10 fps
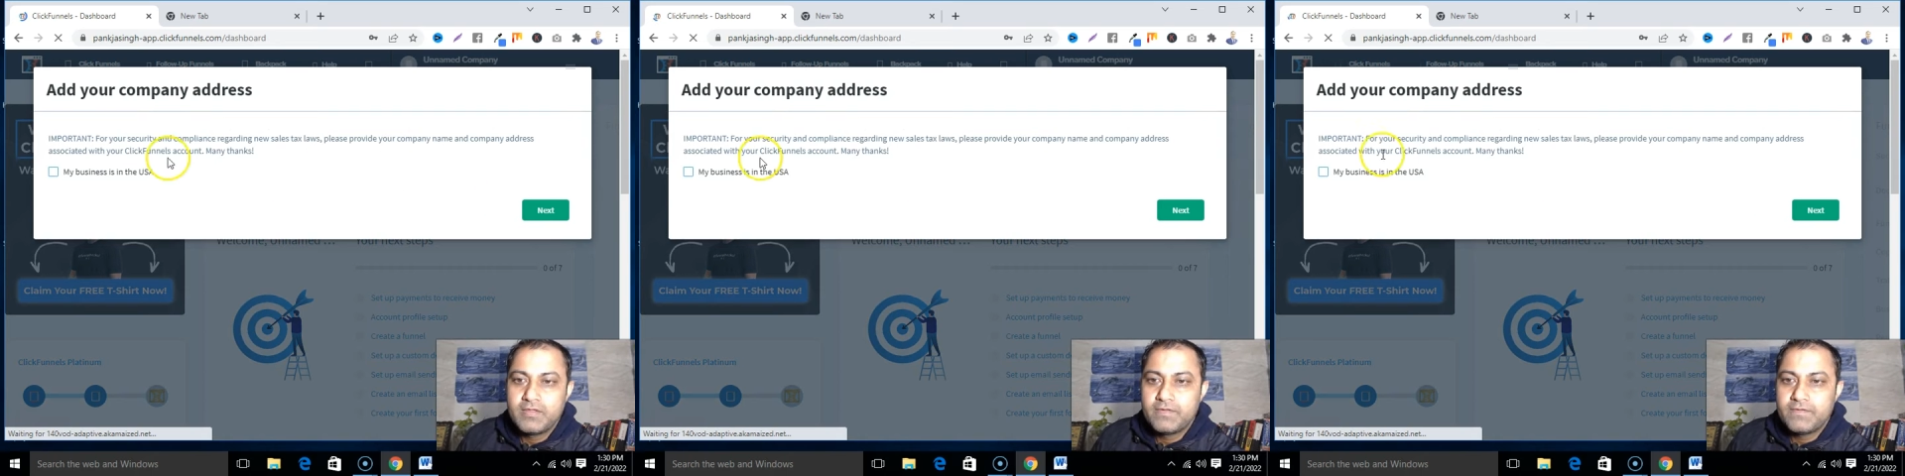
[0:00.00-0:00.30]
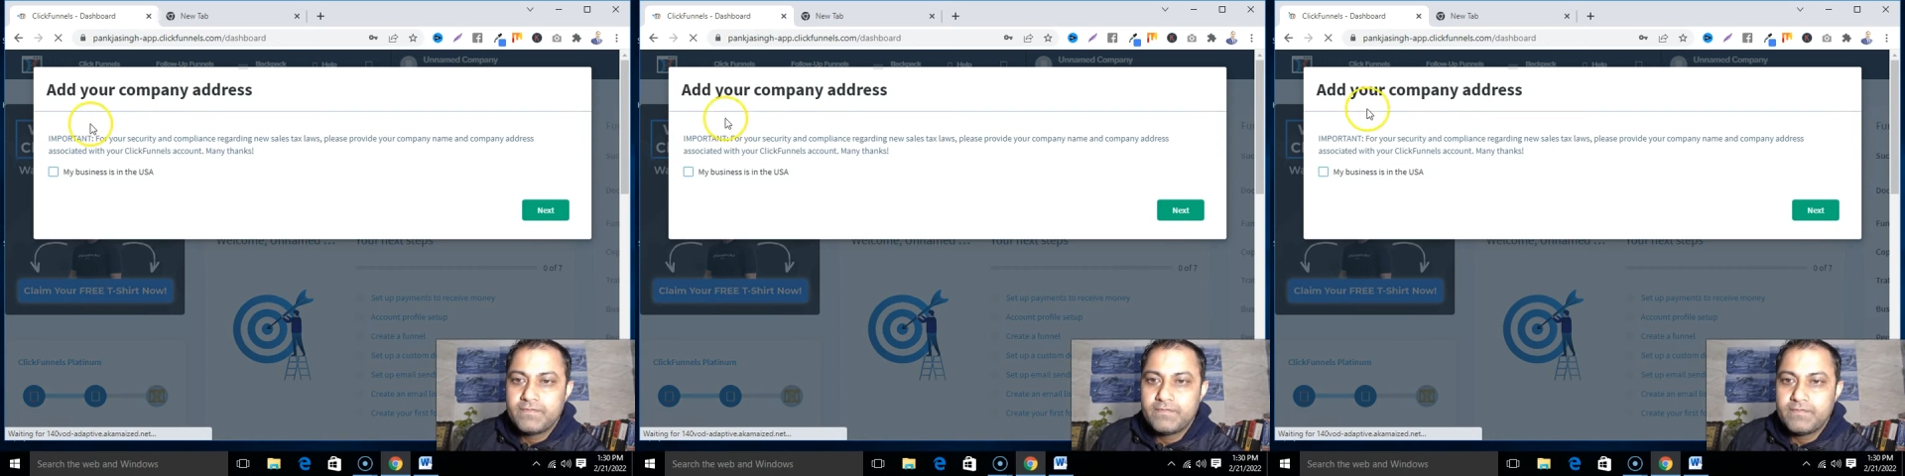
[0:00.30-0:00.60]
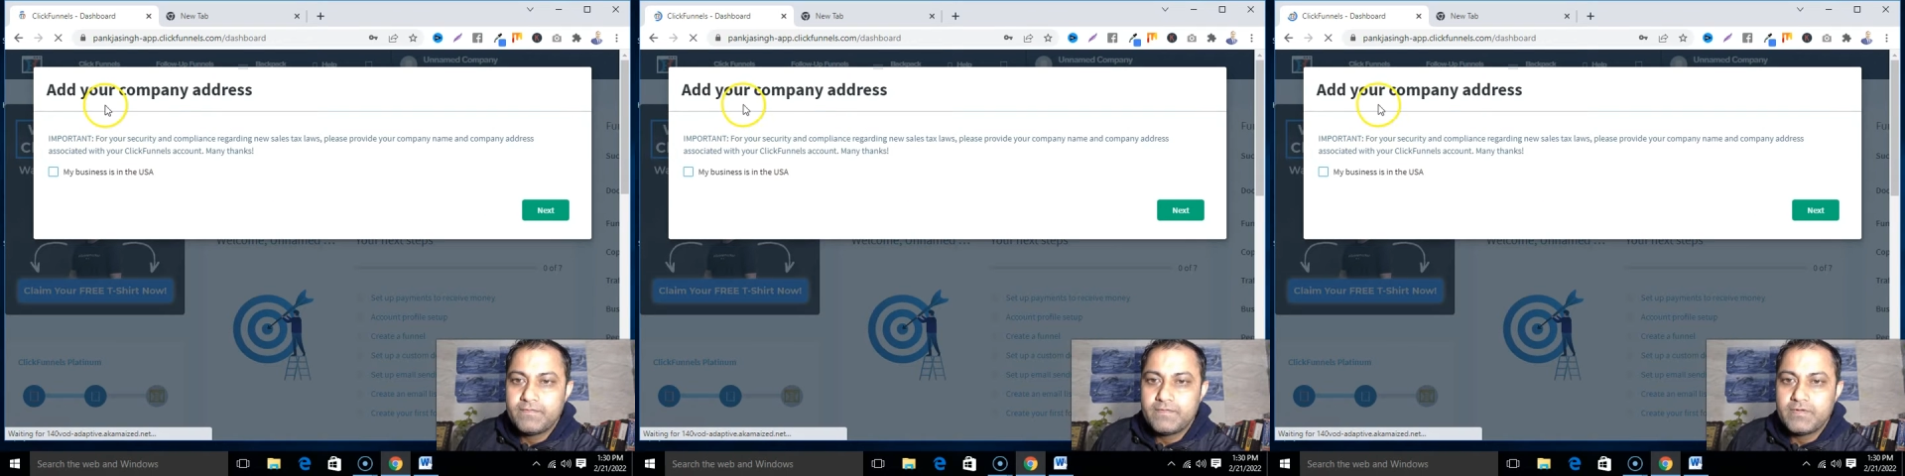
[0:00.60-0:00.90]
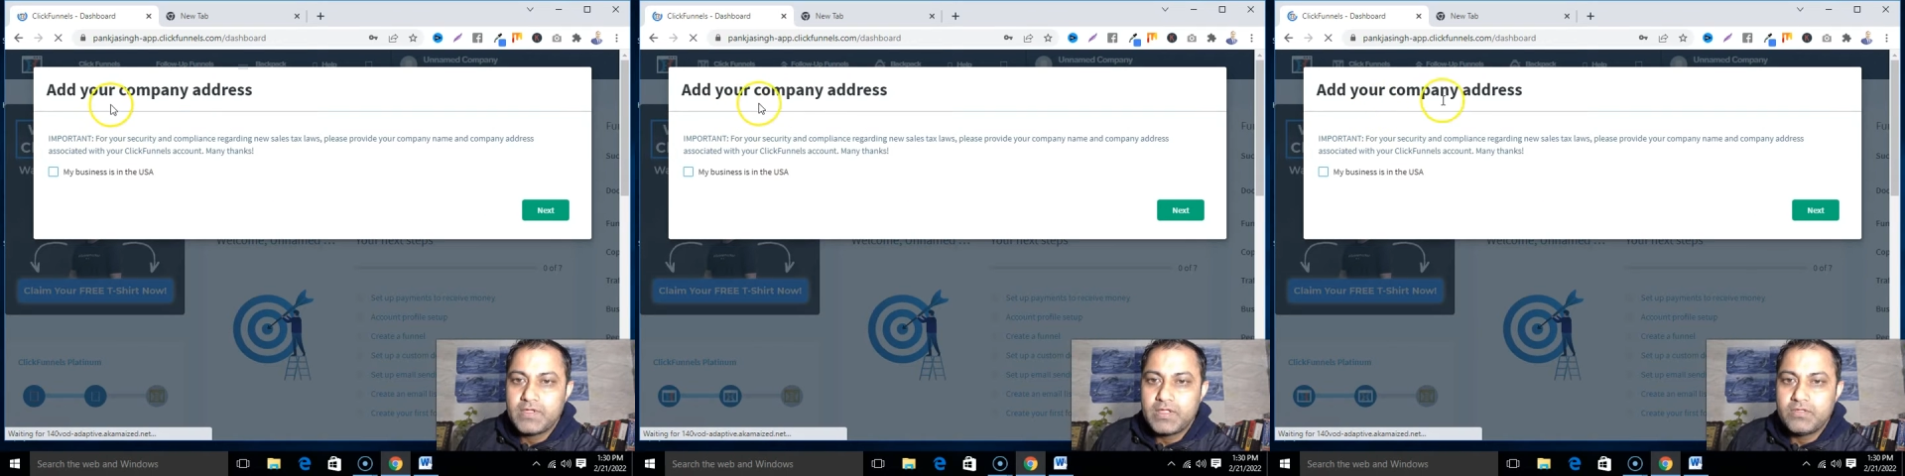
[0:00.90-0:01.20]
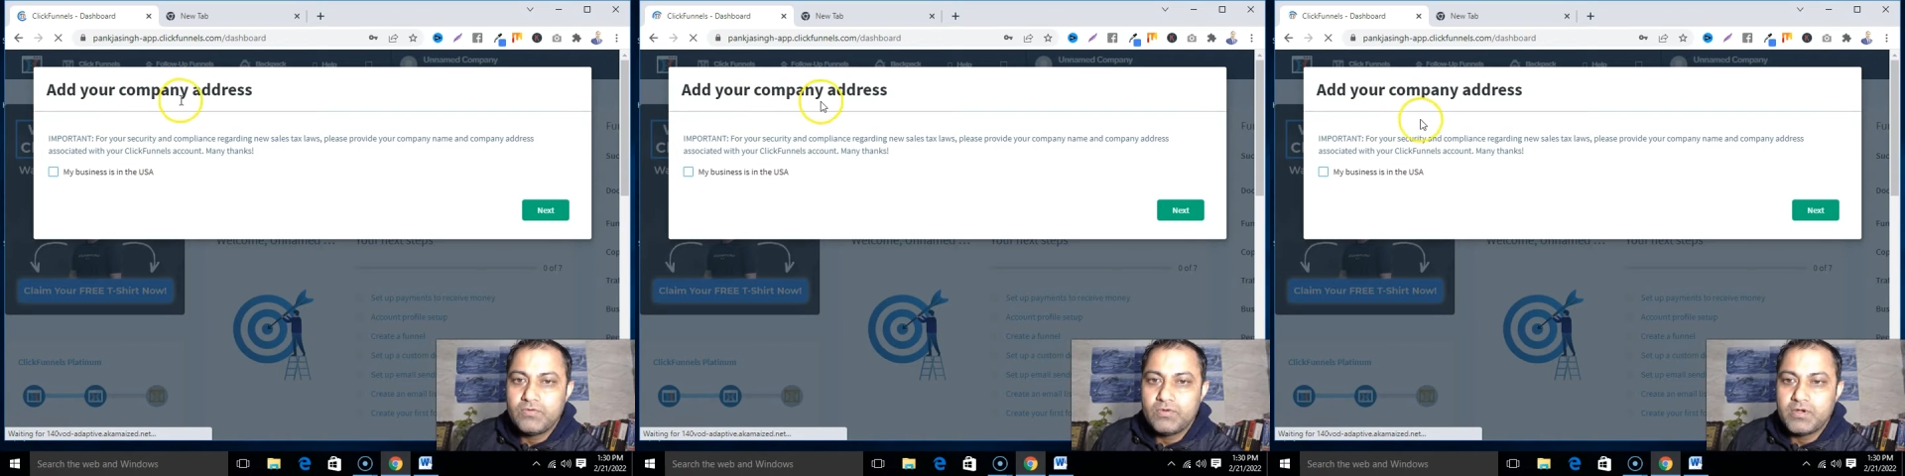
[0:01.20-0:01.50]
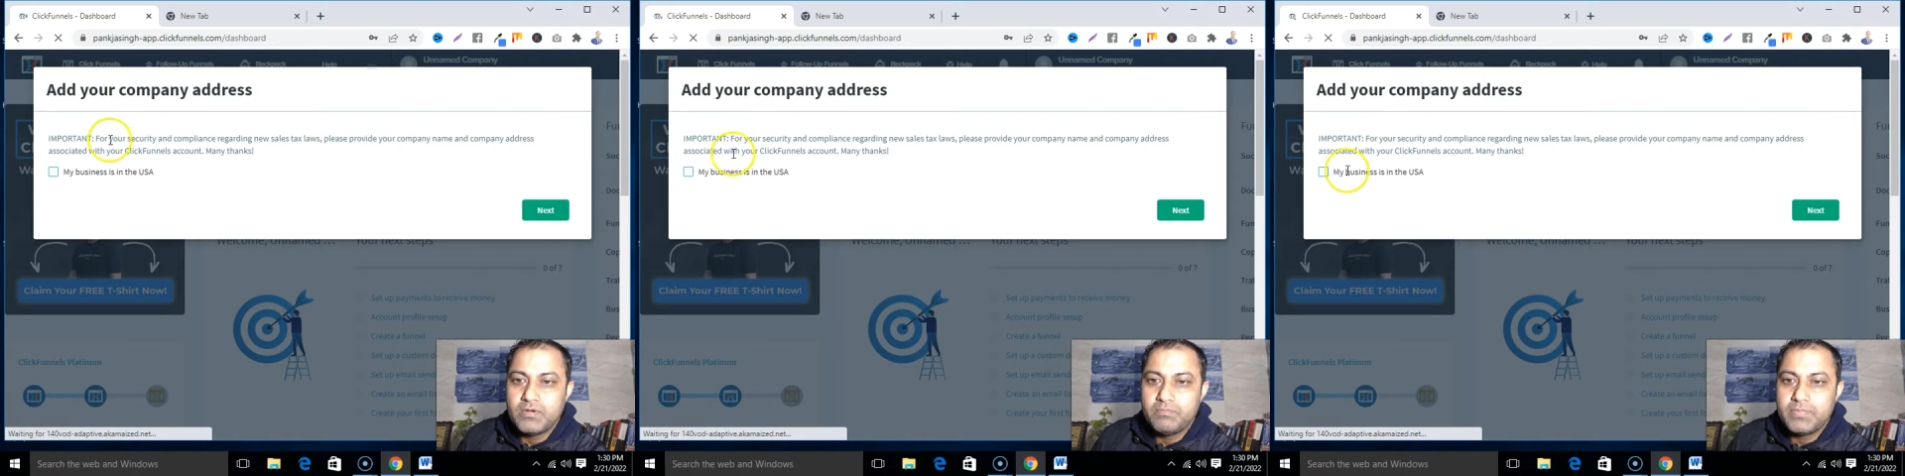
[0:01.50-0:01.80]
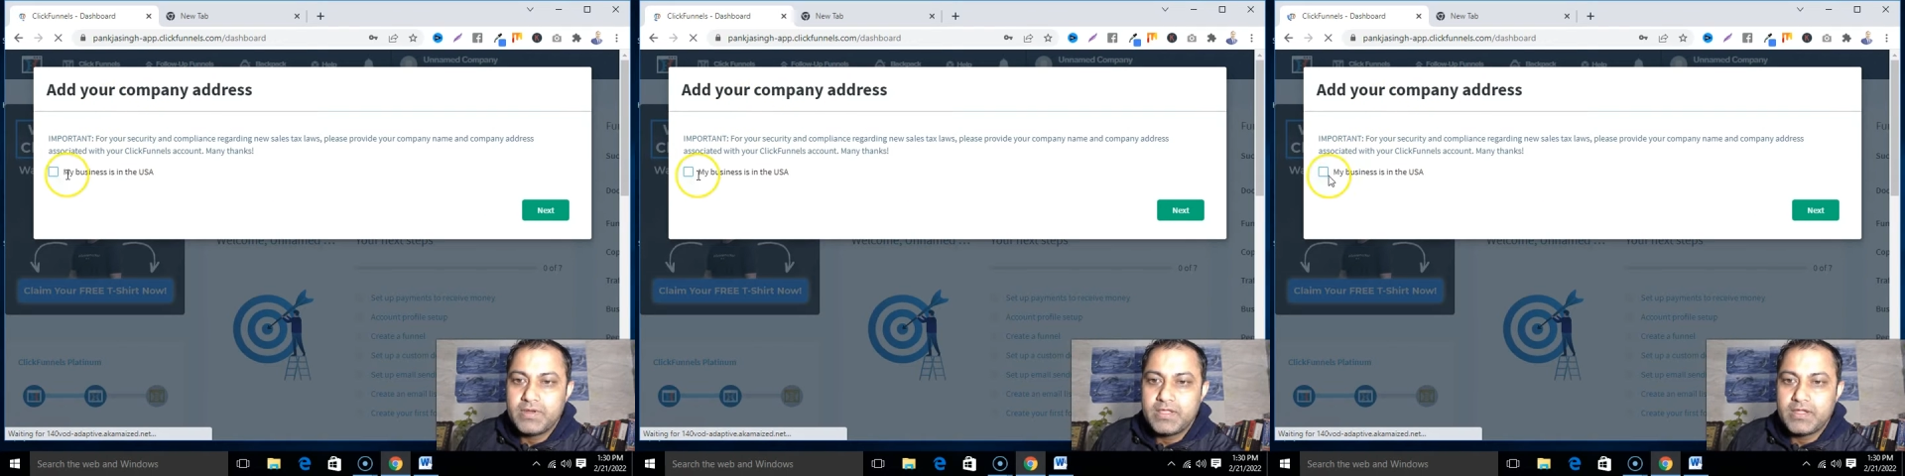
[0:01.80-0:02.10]
So add your
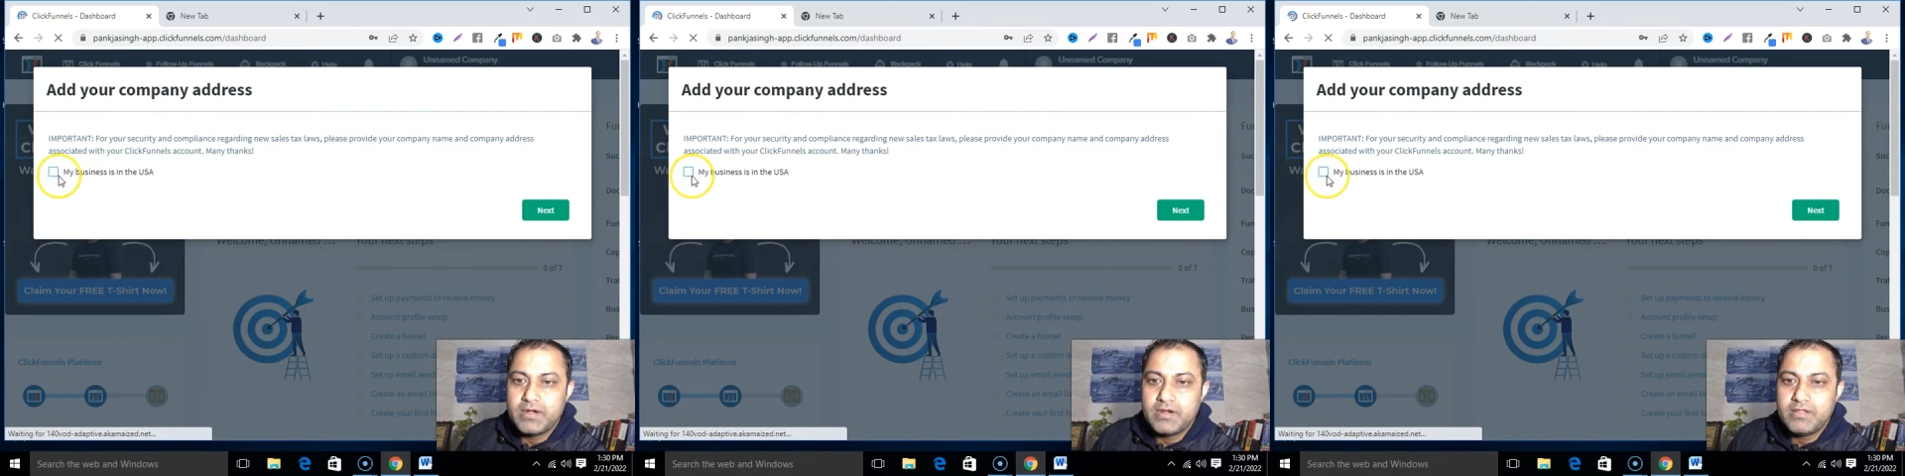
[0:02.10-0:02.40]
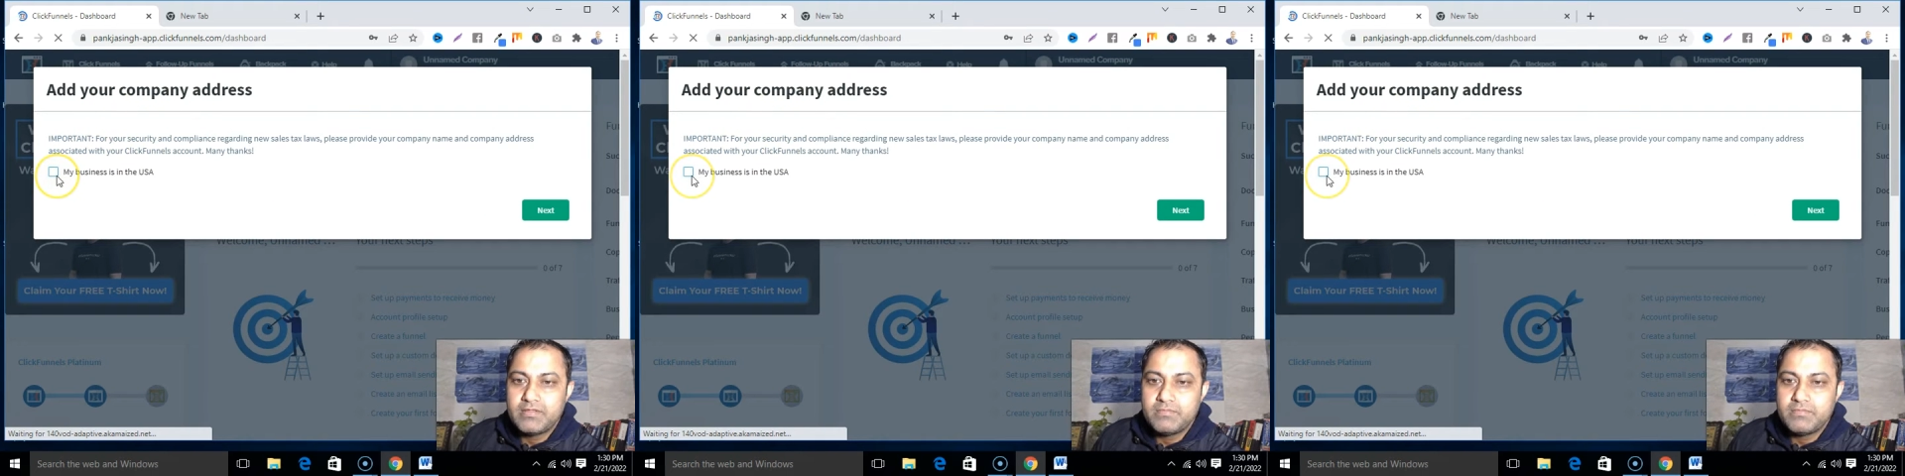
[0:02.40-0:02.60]
company address.